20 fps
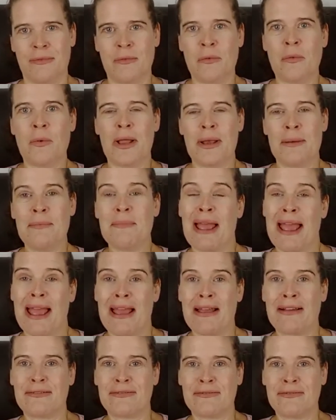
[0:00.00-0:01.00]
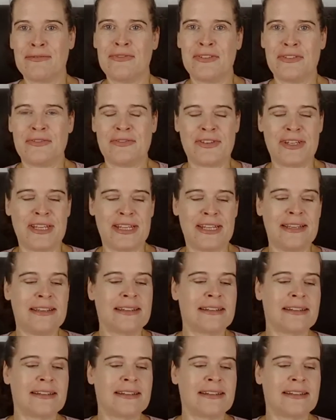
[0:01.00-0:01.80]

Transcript: £1.50